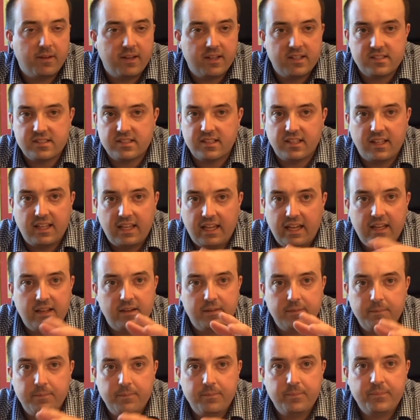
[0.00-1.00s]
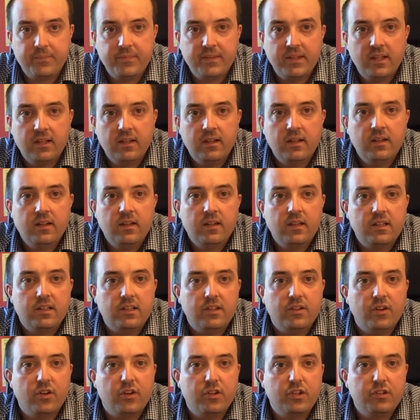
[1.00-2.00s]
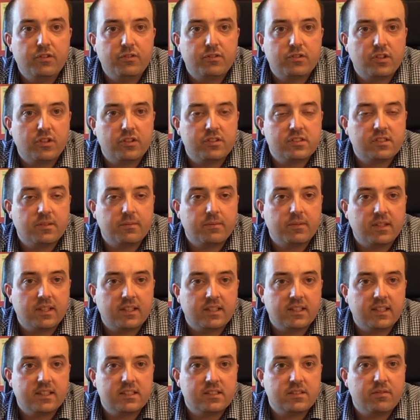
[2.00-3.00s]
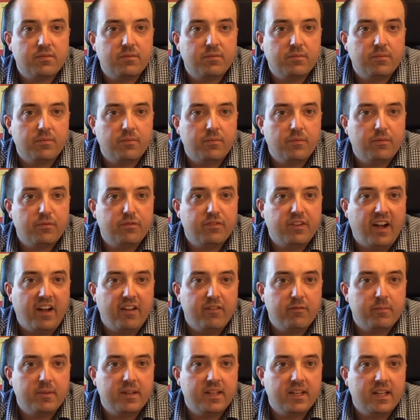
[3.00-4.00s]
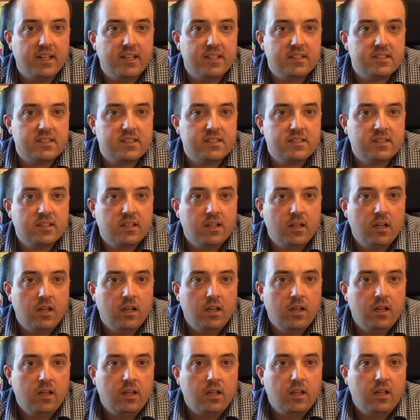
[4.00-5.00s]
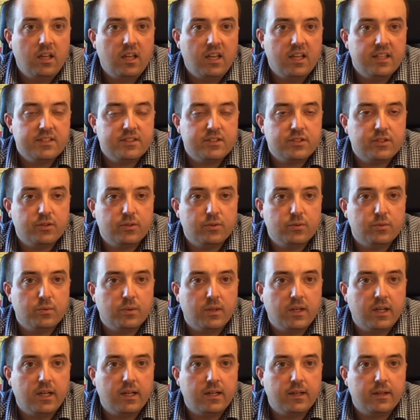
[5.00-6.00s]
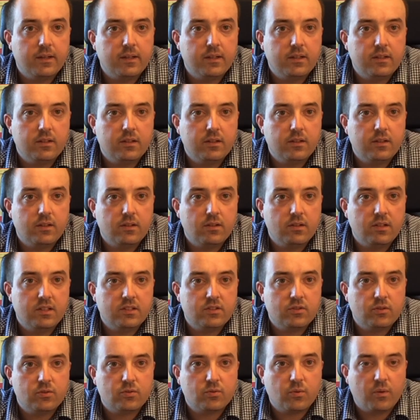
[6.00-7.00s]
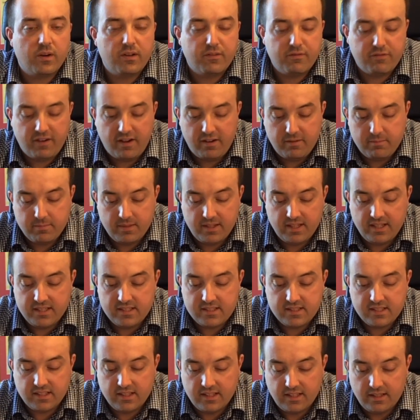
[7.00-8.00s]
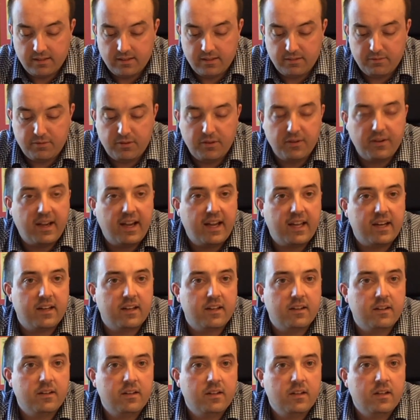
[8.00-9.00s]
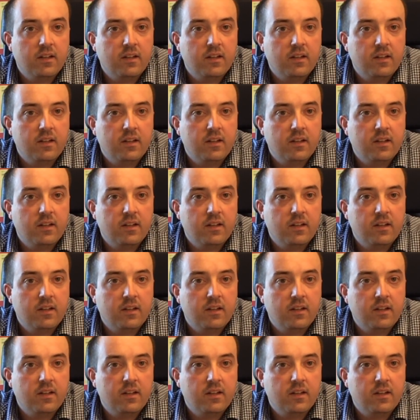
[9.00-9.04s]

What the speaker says: minutes, and again, you've turned something that's 5 minutes into 25 minutes, and then if you add